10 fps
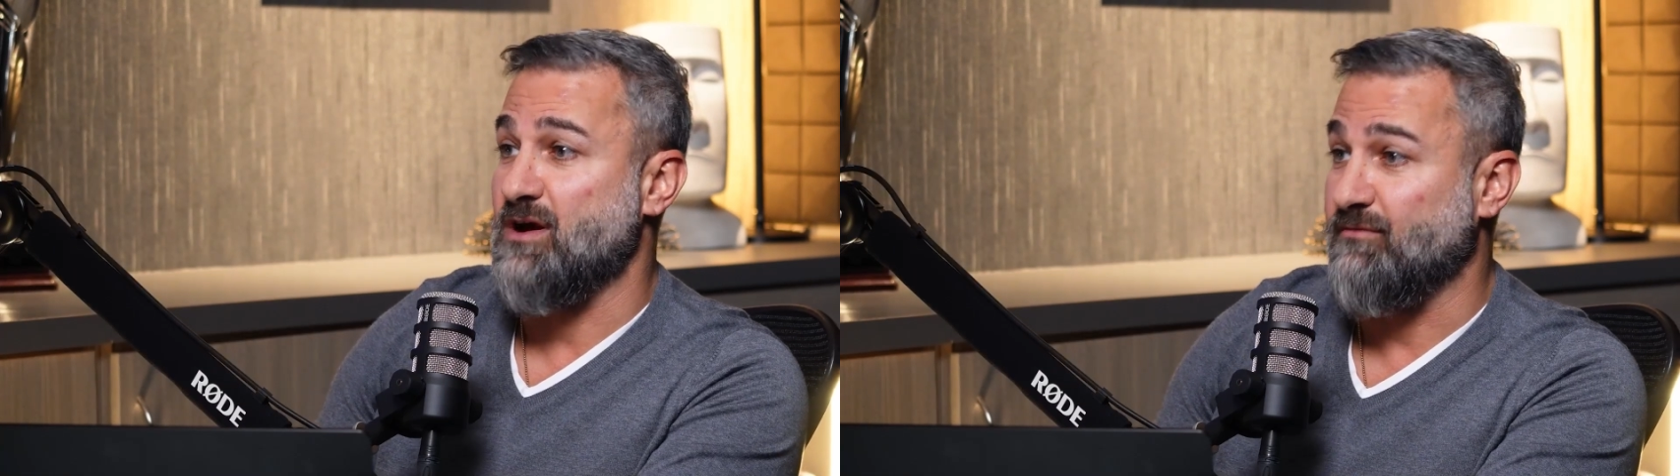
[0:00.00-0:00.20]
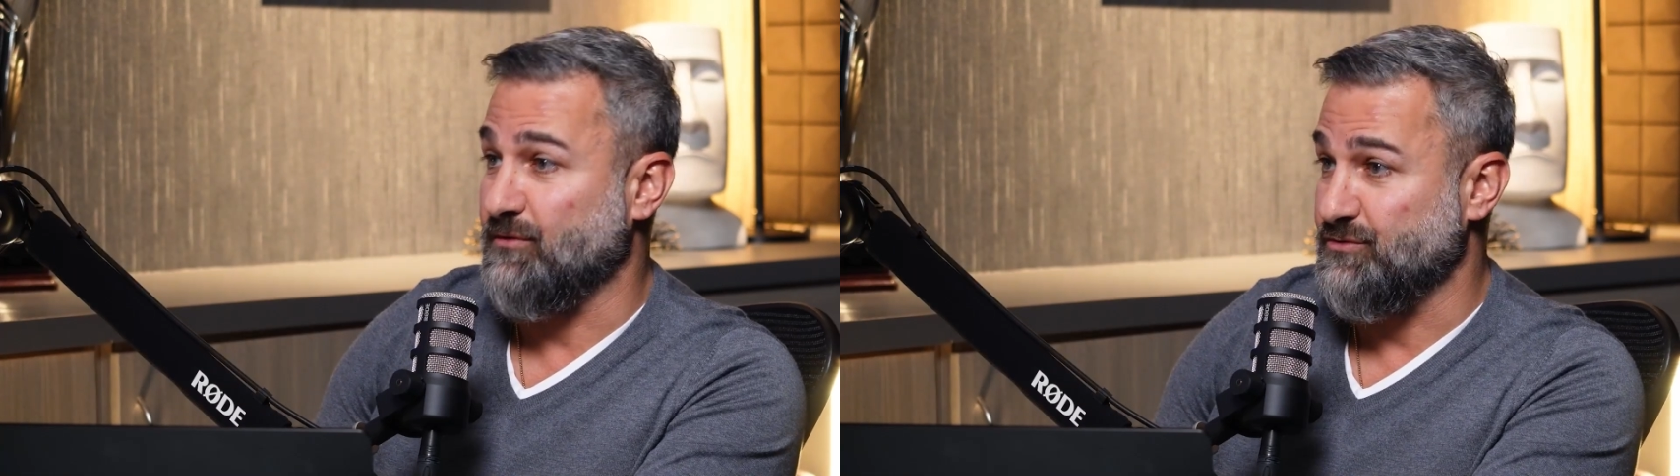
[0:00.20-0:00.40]

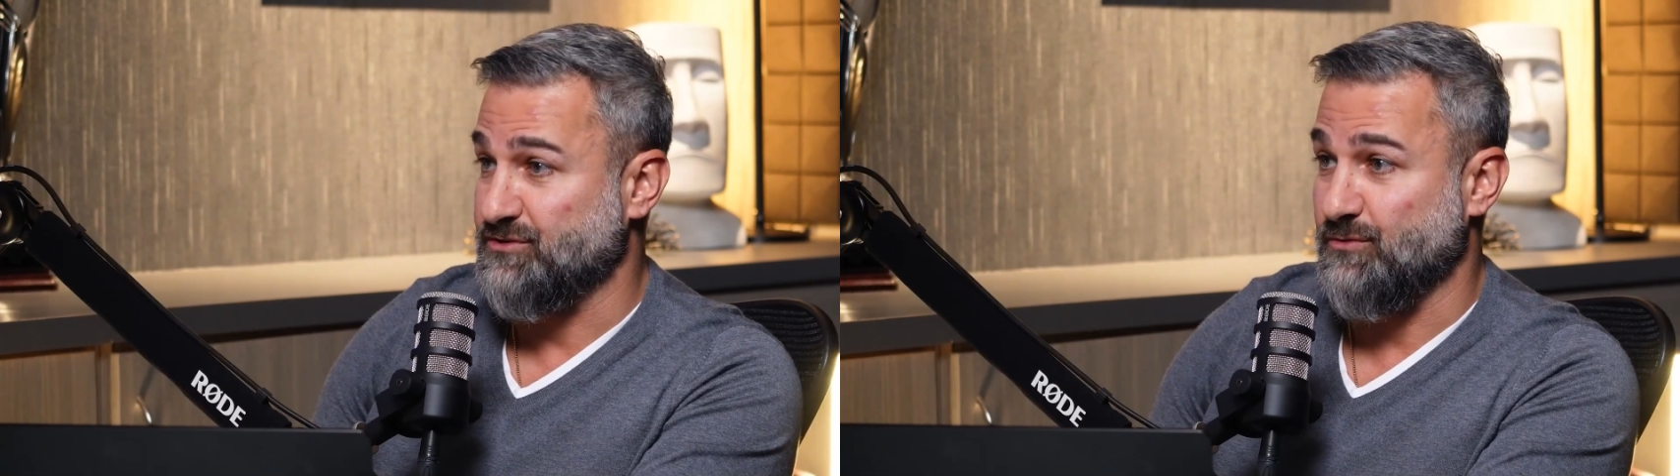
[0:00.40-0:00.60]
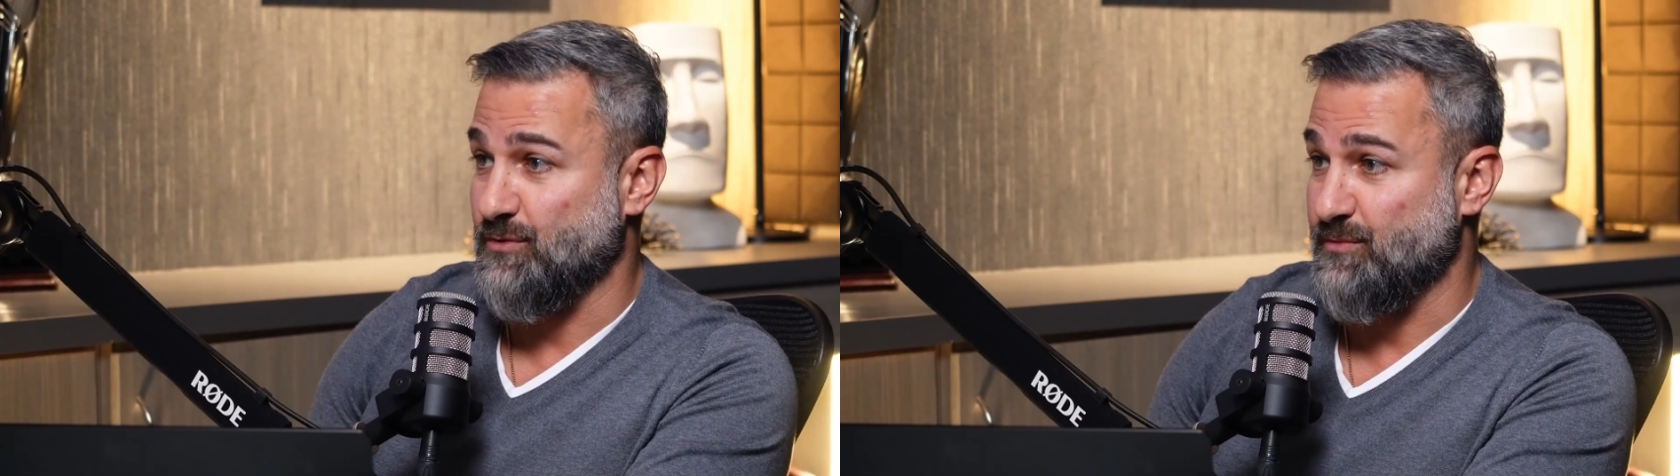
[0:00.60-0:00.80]

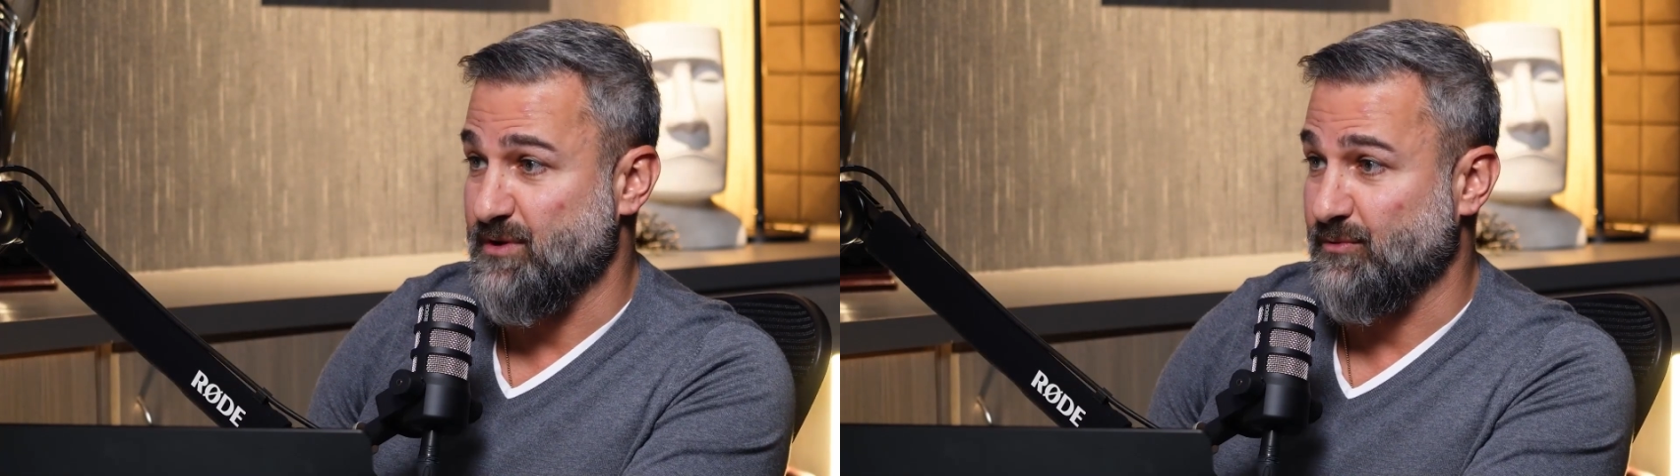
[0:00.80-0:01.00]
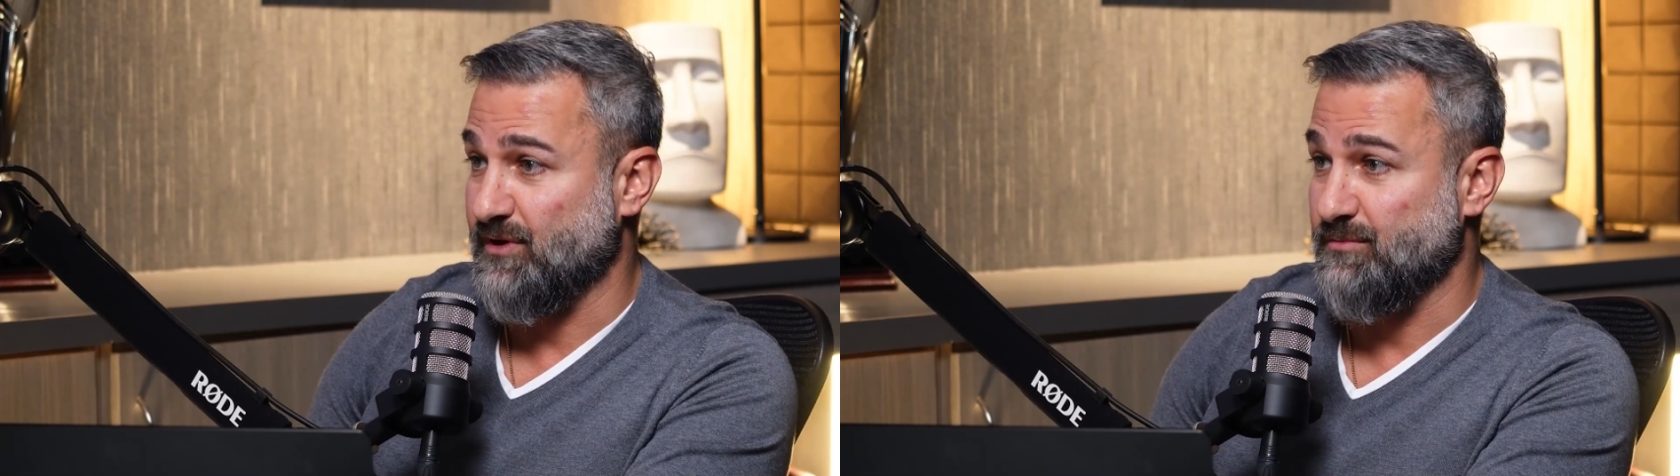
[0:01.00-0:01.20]
revolution where
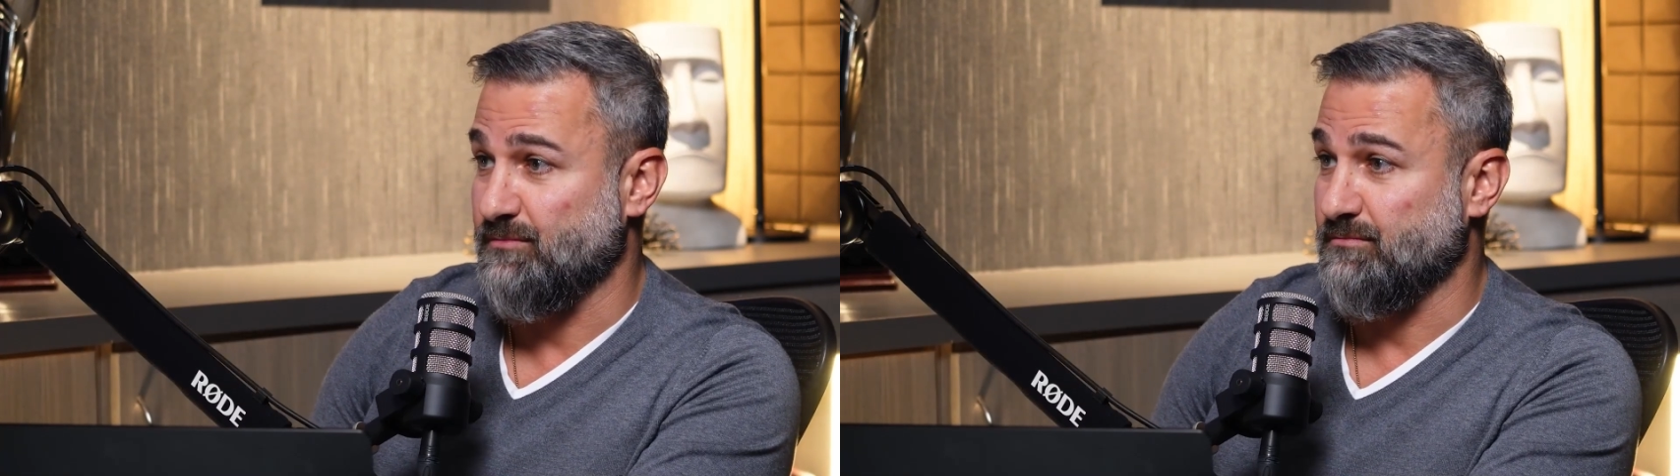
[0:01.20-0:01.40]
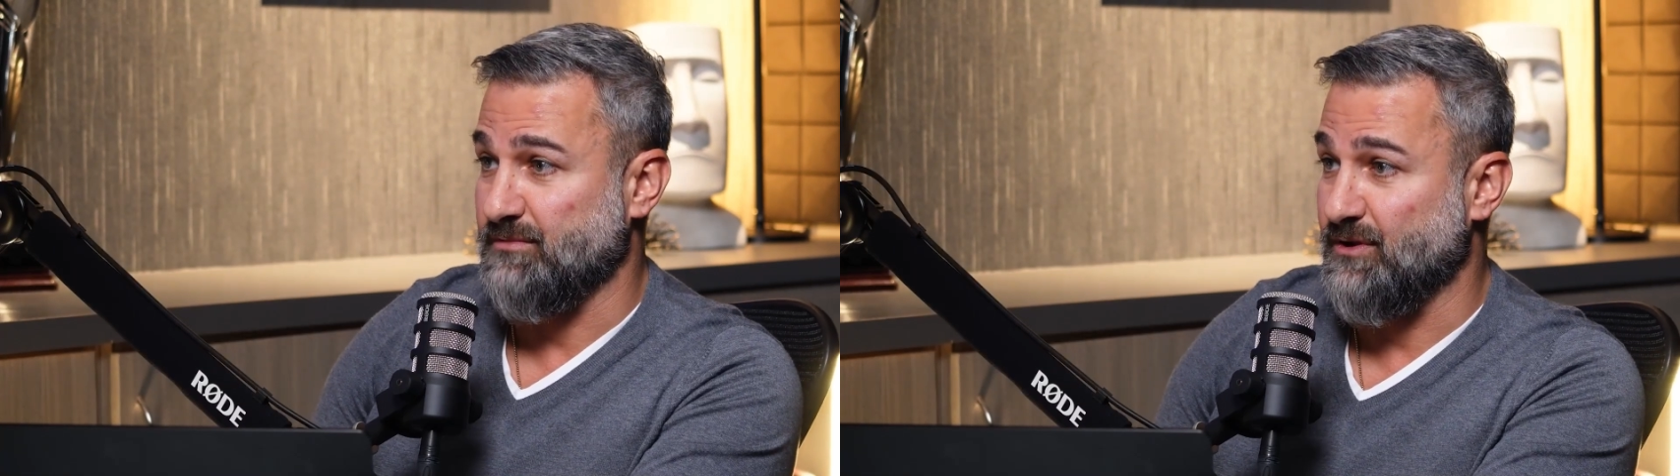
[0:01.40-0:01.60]
people
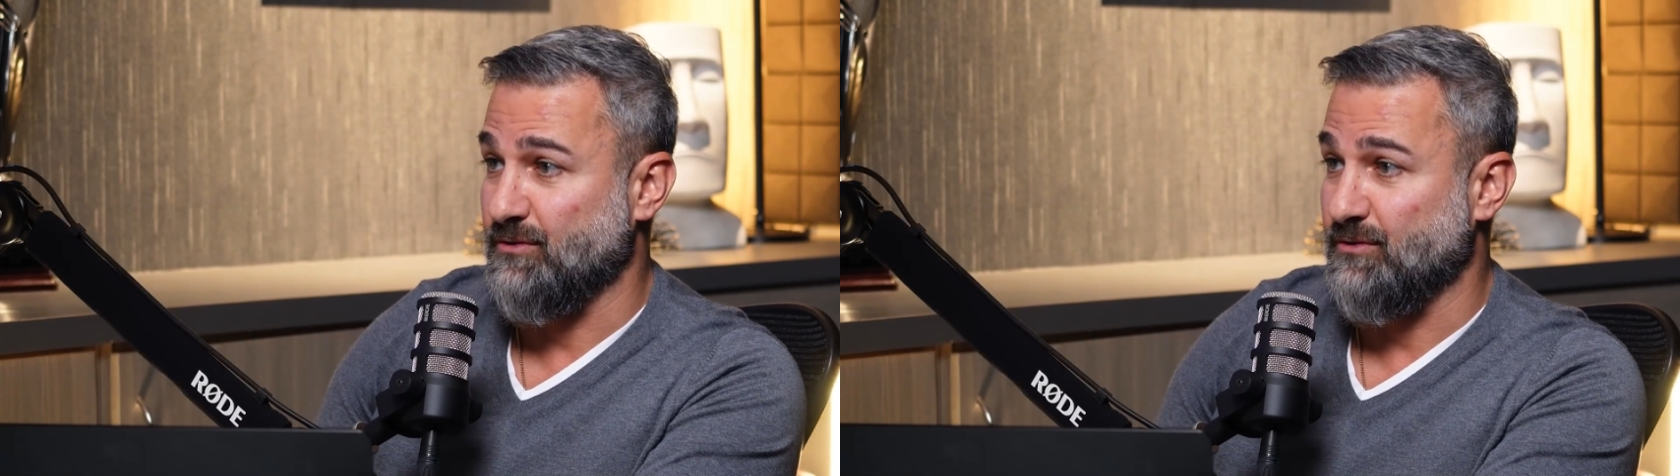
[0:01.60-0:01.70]
can,